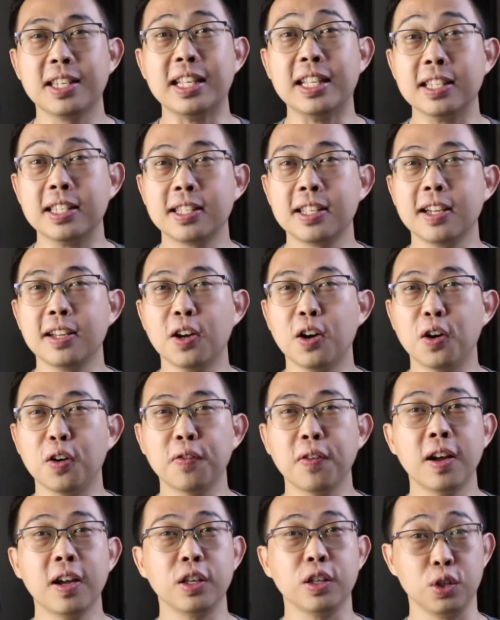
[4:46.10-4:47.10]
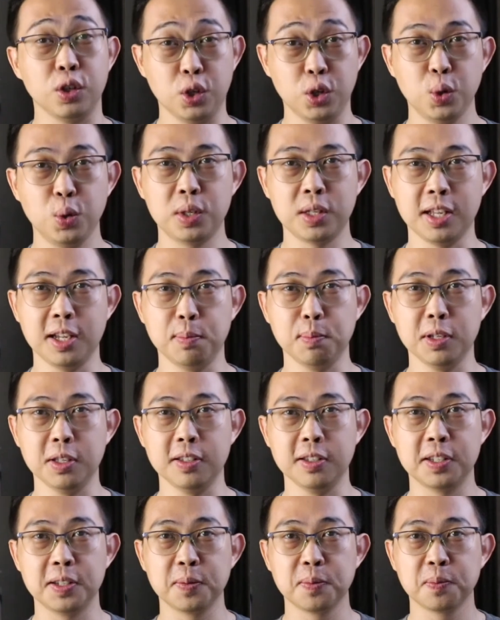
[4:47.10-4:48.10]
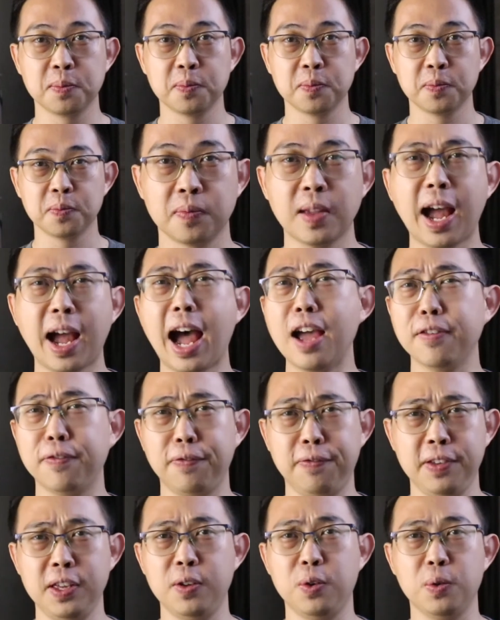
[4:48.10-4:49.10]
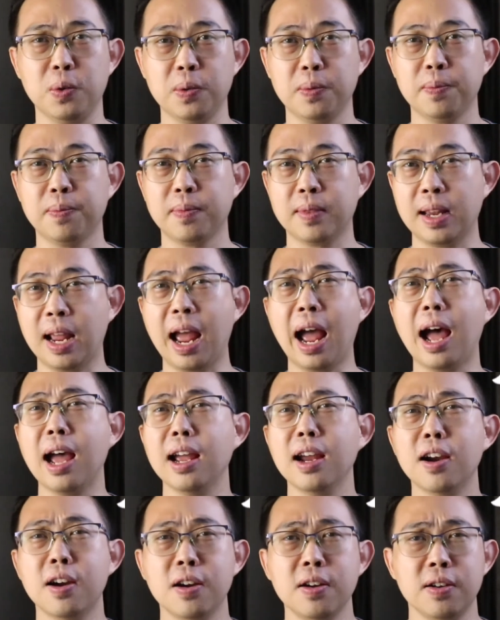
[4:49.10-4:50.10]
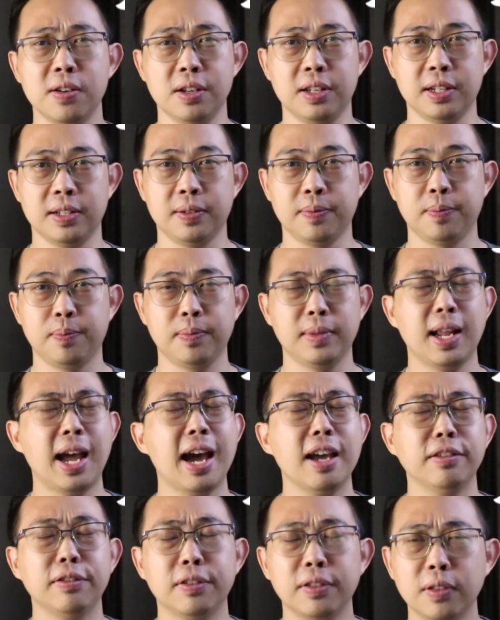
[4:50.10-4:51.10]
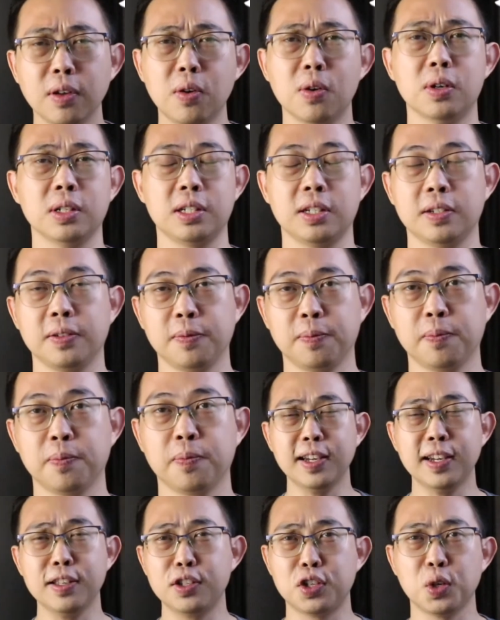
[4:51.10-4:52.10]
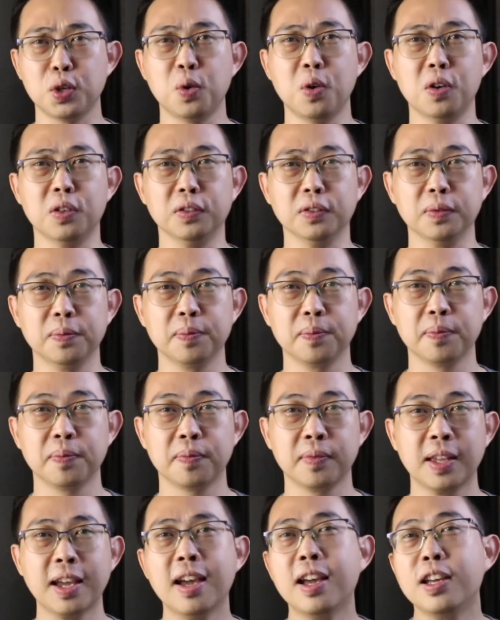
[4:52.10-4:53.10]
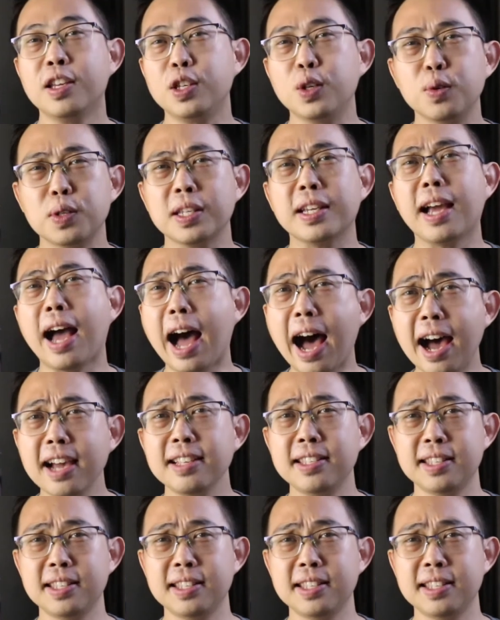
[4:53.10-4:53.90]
instead of you statements. I feel, I heard, I thought, and so on. Using I